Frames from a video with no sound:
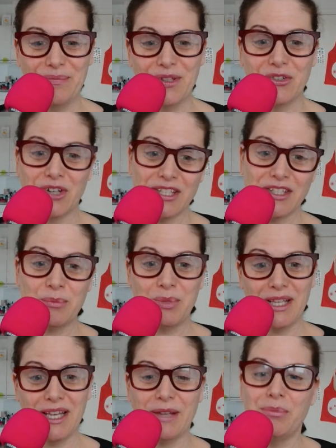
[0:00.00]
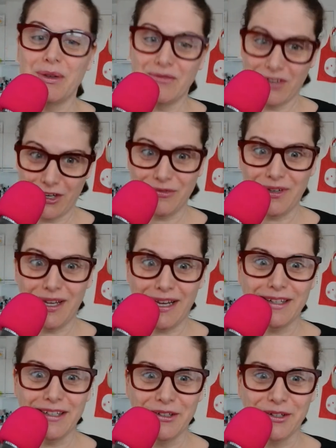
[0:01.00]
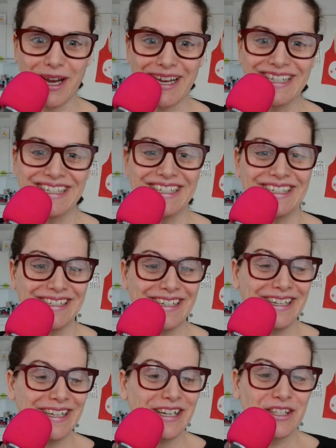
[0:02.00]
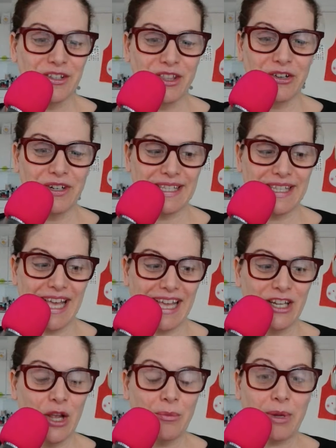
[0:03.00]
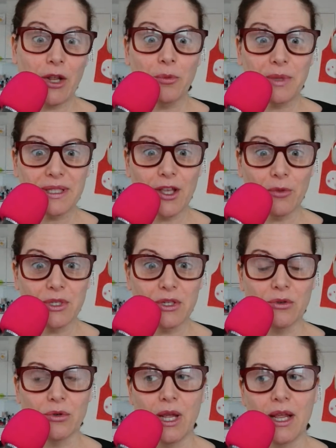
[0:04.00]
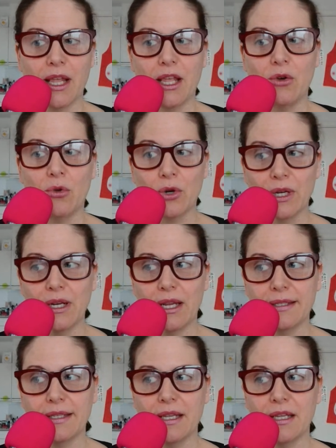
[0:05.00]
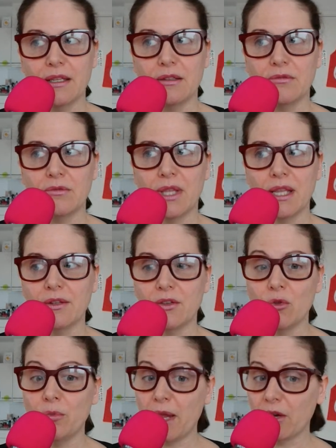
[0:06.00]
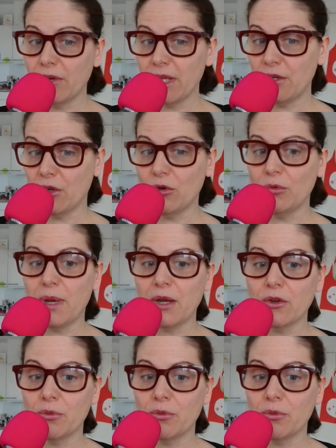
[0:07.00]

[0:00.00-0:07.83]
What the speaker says: Trust, play, but verify. Okay. So there is that. But I hope this helps you in organizing things that you may already know about your